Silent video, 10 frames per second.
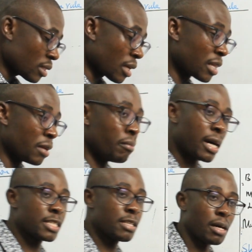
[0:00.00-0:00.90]
the
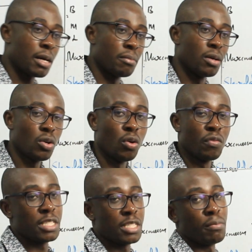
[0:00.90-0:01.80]
maximum of
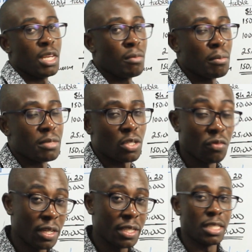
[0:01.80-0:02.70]
these minimums that we've
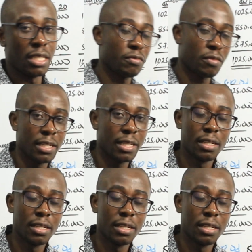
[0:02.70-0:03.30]
identified.